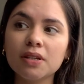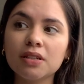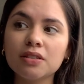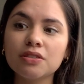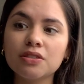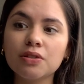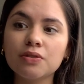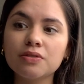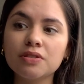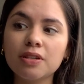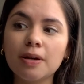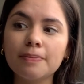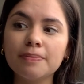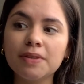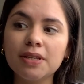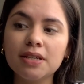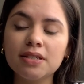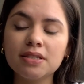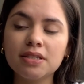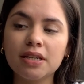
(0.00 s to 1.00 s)
So some
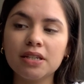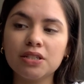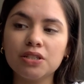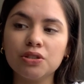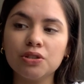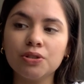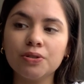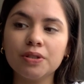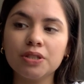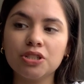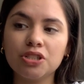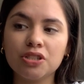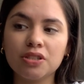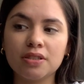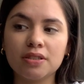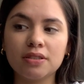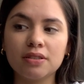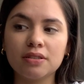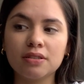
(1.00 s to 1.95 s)
things I do is just